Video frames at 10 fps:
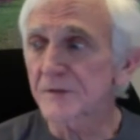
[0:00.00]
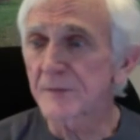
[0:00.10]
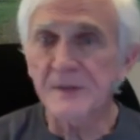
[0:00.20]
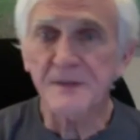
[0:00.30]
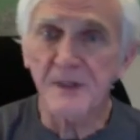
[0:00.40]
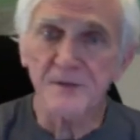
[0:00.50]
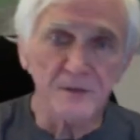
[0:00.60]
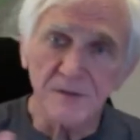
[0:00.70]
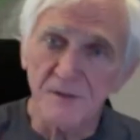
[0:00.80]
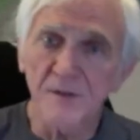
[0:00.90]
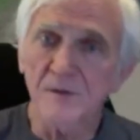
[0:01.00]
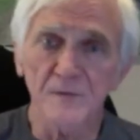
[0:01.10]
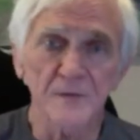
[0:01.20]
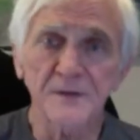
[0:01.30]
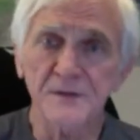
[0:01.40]
for my sessions, you know,
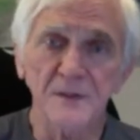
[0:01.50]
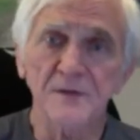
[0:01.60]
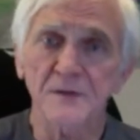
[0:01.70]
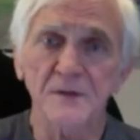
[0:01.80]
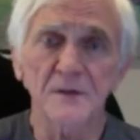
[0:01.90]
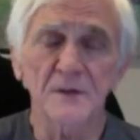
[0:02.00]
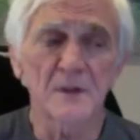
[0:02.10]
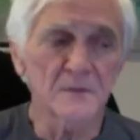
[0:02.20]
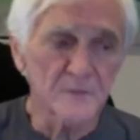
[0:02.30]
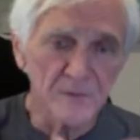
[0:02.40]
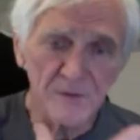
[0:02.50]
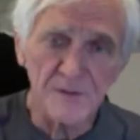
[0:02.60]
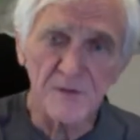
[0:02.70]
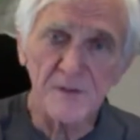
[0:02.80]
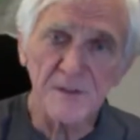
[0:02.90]
for instance,
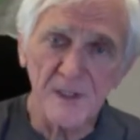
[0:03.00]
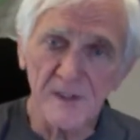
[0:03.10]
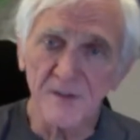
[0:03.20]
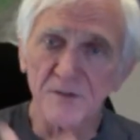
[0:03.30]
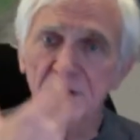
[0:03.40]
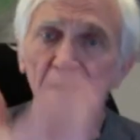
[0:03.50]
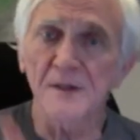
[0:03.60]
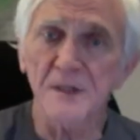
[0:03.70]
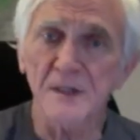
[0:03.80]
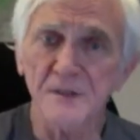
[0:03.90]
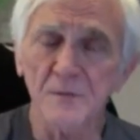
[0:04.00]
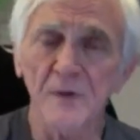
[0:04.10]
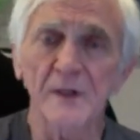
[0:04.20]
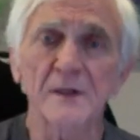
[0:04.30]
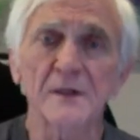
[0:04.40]
because um, uh, there is that exchange. That's the way
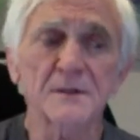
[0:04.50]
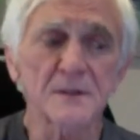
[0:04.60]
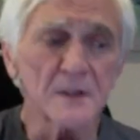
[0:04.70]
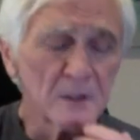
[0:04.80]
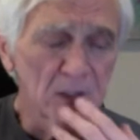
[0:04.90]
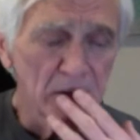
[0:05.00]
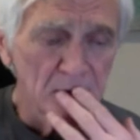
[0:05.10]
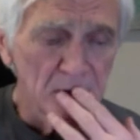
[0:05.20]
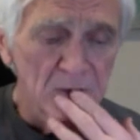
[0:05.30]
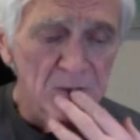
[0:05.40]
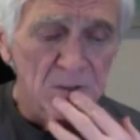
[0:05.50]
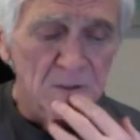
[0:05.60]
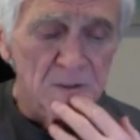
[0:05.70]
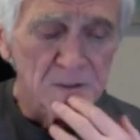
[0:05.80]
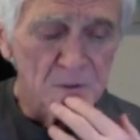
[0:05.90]
it is.
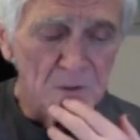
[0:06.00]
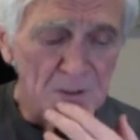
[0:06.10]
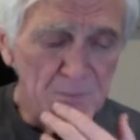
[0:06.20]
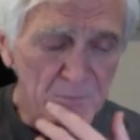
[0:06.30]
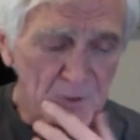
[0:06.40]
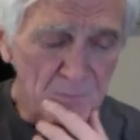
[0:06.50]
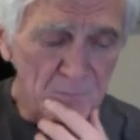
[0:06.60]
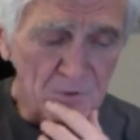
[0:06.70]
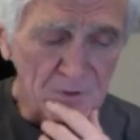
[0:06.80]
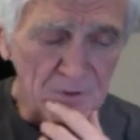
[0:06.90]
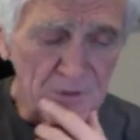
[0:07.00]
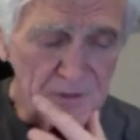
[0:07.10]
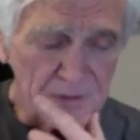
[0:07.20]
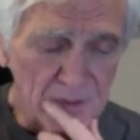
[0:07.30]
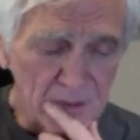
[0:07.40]
So I'm I'm looking
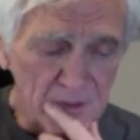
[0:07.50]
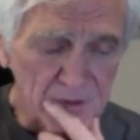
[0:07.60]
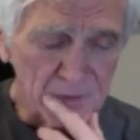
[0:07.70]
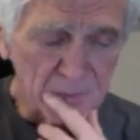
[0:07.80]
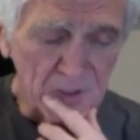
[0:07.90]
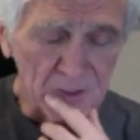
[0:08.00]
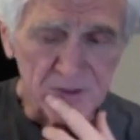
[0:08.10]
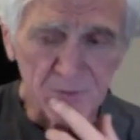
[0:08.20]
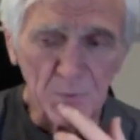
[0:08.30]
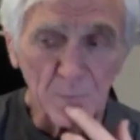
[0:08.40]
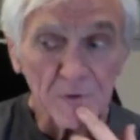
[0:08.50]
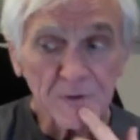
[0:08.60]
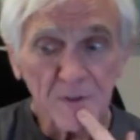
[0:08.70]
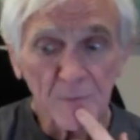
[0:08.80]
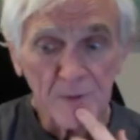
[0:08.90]
at uh, some possible
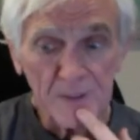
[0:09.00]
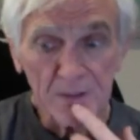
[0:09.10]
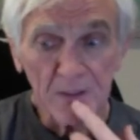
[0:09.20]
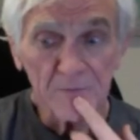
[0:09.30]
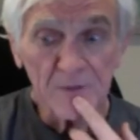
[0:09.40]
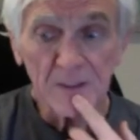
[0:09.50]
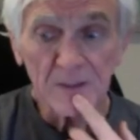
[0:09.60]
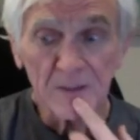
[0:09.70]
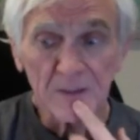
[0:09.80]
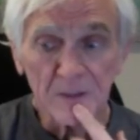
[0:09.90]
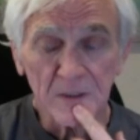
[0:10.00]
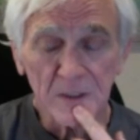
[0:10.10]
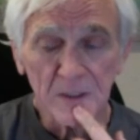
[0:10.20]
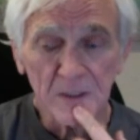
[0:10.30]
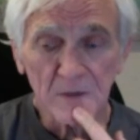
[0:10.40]
books already. I've got a
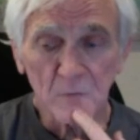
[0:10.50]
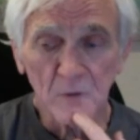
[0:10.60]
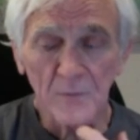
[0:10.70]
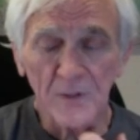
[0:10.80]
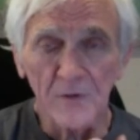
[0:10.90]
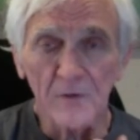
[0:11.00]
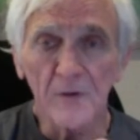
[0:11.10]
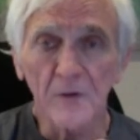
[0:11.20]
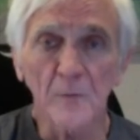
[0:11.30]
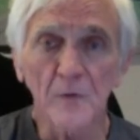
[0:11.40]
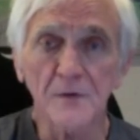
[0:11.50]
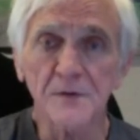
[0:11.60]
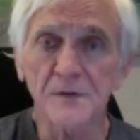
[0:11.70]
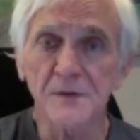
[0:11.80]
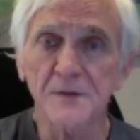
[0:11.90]
uh, one of my earlier
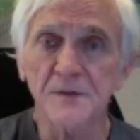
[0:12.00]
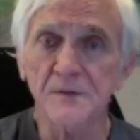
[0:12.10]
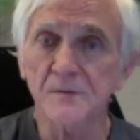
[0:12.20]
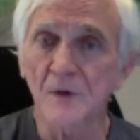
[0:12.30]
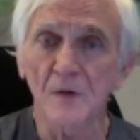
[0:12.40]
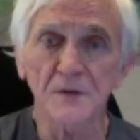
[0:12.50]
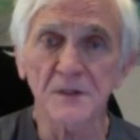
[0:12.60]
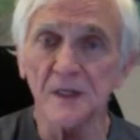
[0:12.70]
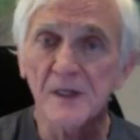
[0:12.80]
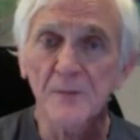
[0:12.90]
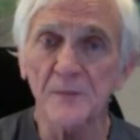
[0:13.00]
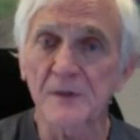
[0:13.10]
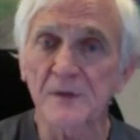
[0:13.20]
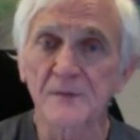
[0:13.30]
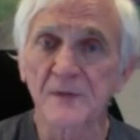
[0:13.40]
books that's all set up and